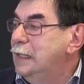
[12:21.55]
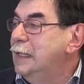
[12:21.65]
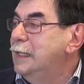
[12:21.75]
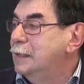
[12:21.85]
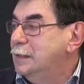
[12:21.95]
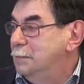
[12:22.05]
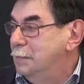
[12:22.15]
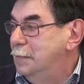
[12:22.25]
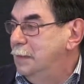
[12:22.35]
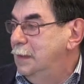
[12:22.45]
if they
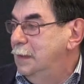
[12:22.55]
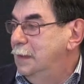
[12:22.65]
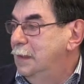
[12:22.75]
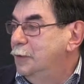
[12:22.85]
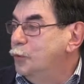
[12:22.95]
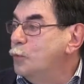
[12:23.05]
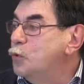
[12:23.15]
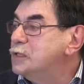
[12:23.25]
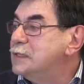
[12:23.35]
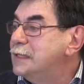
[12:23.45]
had done
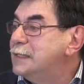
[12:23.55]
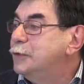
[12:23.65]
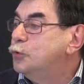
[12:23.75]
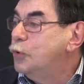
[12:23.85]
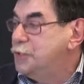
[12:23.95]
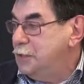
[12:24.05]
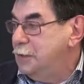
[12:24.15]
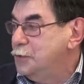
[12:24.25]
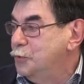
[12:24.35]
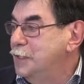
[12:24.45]
it sooner,
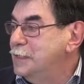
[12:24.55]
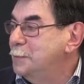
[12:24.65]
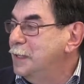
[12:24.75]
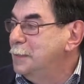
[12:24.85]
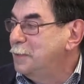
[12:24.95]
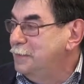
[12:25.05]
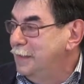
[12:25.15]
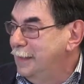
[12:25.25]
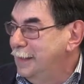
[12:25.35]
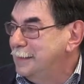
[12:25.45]
like in
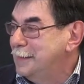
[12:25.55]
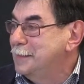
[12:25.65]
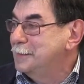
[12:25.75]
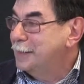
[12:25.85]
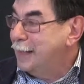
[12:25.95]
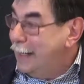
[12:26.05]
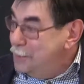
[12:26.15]
spring or autumn.